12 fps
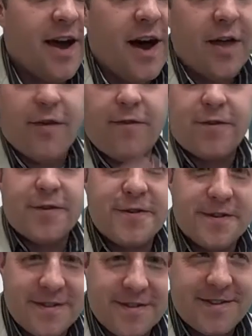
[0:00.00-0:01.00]
uh, the
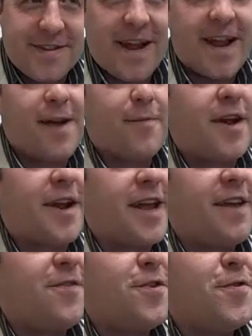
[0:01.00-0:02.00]
first setting I'm going to
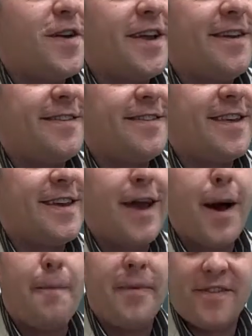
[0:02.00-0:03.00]
give you is the
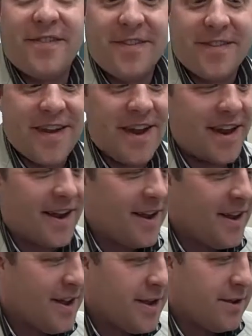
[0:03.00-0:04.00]
business setting.
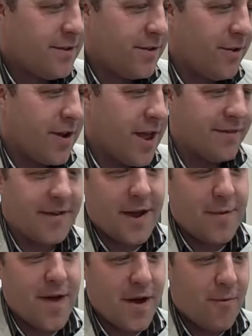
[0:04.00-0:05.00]
So yes, I
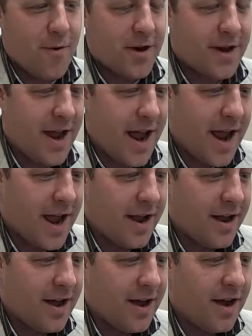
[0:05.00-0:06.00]
am at work
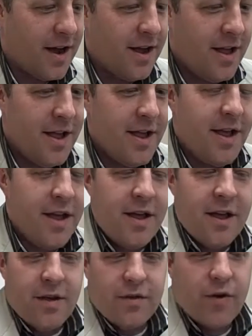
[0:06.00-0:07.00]
and
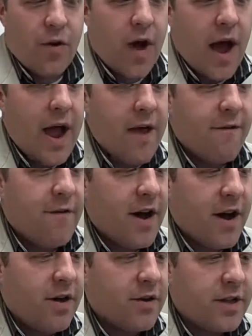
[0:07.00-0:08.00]
so I've
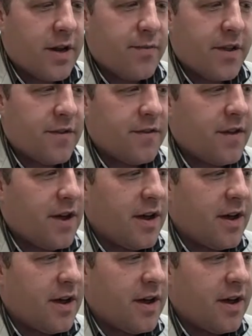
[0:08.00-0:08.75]
hooked up this